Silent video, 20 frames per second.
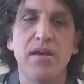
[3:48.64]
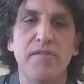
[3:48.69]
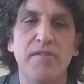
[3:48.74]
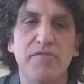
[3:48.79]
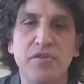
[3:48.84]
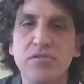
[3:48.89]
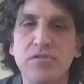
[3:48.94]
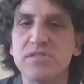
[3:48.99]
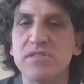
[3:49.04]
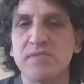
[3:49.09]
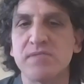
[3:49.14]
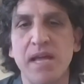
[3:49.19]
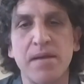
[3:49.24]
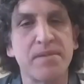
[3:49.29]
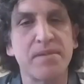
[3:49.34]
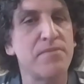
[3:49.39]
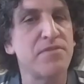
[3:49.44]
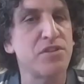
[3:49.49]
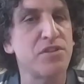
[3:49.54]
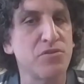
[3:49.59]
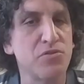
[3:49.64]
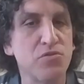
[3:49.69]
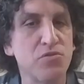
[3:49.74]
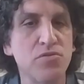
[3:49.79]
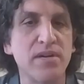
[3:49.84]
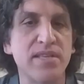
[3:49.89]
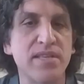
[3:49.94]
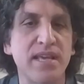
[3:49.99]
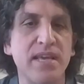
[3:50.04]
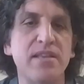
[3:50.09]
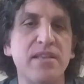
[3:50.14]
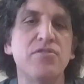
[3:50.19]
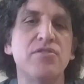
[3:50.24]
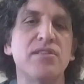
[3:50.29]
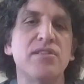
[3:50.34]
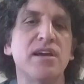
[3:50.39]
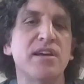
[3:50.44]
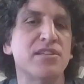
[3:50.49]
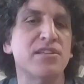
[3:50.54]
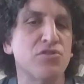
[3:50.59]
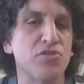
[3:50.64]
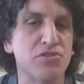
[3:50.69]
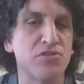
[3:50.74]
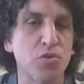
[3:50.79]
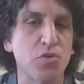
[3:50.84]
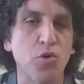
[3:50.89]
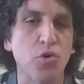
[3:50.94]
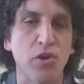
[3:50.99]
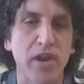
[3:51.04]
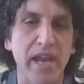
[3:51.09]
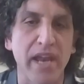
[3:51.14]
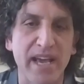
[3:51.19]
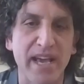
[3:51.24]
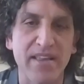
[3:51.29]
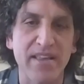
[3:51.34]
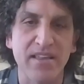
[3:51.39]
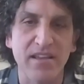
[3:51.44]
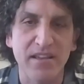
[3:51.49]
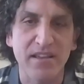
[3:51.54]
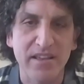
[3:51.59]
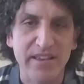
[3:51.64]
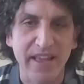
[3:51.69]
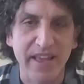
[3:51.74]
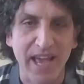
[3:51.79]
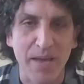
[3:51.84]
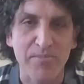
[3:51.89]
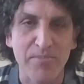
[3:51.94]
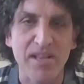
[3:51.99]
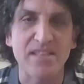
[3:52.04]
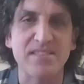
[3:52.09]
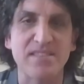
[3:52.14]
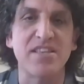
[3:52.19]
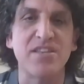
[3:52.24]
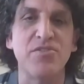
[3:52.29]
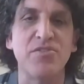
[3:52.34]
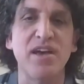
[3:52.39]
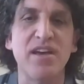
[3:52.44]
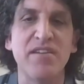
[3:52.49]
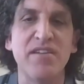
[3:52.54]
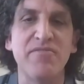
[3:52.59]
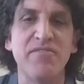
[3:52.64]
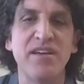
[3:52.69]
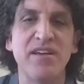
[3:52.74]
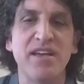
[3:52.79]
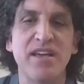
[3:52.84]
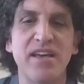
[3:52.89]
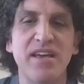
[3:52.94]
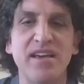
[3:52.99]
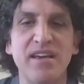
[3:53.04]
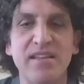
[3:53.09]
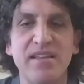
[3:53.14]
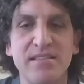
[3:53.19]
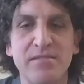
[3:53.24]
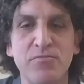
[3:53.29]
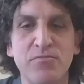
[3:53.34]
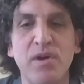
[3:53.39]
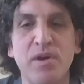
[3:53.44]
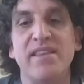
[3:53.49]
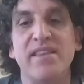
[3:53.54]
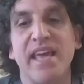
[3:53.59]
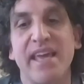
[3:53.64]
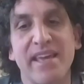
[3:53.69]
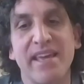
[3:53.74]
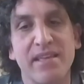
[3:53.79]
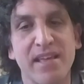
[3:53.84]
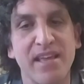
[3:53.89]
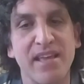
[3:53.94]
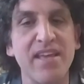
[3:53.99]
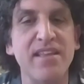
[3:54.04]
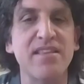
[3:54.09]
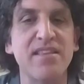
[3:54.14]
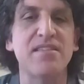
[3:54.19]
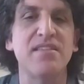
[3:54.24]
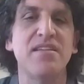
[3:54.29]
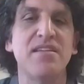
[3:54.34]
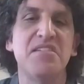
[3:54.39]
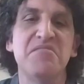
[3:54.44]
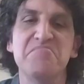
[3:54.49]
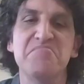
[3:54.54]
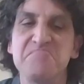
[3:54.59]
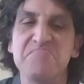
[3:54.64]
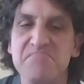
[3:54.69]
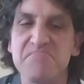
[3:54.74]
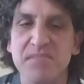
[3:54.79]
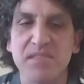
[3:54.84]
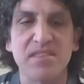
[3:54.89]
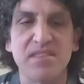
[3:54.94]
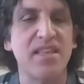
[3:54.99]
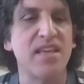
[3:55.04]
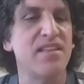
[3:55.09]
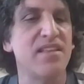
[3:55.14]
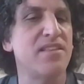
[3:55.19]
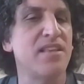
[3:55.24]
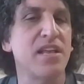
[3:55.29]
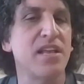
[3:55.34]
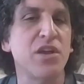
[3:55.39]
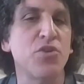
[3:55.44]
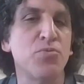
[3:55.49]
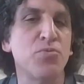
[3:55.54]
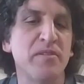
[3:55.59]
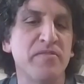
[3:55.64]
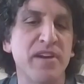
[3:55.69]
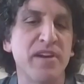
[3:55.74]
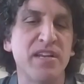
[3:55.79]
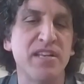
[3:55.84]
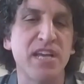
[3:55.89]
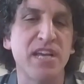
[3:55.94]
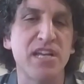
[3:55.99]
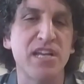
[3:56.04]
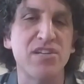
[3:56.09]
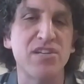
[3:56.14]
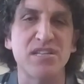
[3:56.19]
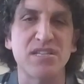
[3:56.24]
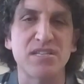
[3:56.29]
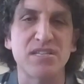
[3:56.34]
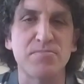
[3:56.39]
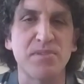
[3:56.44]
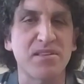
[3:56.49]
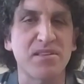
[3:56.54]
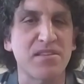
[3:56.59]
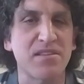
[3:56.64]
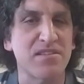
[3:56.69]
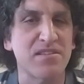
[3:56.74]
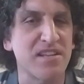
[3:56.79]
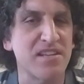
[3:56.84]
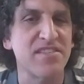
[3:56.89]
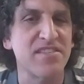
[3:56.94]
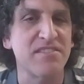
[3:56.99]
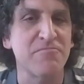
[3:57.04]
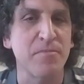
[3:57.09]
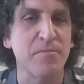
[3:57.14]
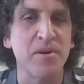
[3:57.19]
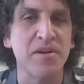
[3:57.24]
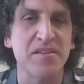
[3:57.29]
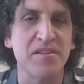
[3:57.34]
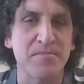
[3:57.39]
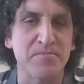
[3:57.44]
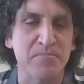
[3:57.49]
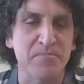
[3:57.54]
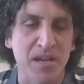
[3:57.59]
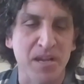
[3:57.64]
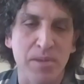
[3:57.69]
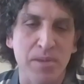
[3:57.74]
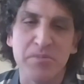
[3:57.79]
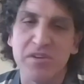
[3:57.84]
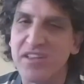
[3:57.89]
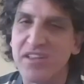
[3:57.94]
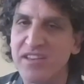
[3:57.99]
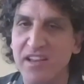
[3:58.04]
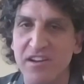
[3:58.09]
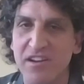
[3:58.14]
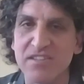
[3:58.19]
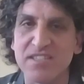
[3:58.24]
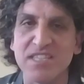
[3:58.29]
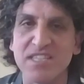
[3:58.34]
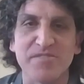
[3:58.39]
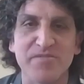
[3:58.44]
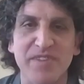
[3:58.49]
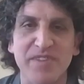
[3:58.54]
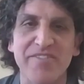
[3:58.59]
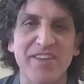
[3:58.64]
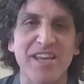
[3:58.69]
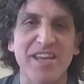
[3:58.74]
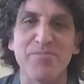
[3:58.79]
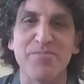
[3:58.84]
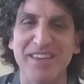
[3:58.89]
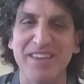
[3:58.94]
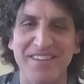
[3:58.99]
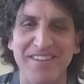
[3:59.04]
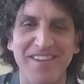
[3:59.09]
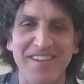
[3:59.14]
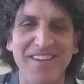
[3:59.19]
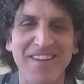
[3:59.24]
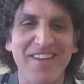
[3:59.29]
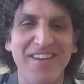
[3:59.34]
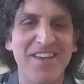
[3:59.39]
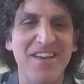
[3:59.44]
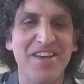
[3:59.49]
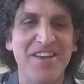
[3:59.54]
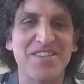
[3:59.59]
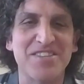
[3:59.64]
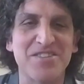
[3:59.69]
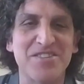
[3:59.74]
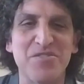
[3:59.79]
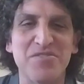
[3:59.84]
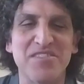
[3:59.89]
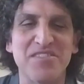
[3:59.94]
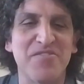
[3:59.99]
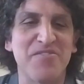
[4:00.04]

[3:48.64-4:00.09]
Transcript: Of course, sometimes they do, and then you can actually also collect the remnants that you have, and when they hit, that, that it could be very dangerous. But yeah. just remember that, remember that the Earth is very, very big. Oh, yes, so it is.